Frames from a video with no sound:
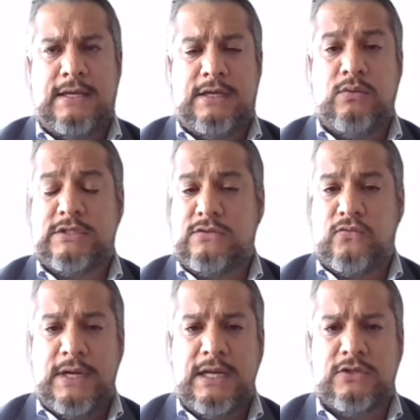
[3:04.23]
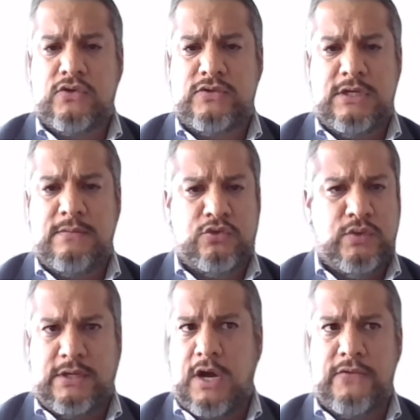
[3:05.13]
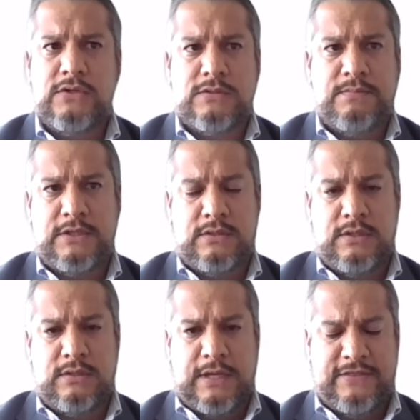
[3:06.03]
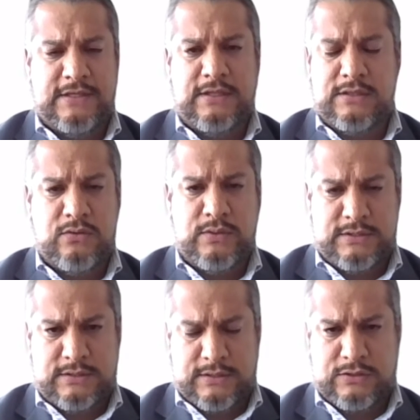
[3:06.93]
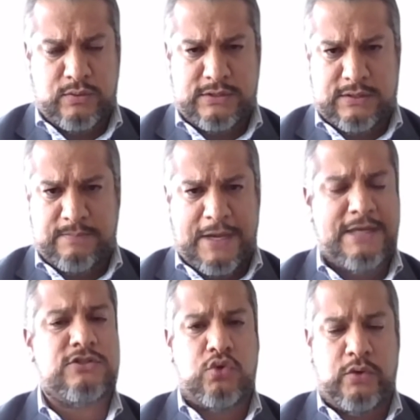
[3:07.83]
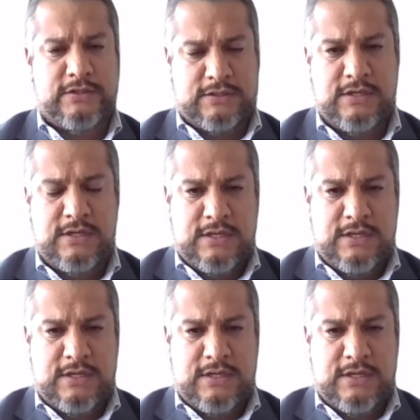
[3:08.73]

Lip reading: It was really interesting between others, but I think that this was the best choice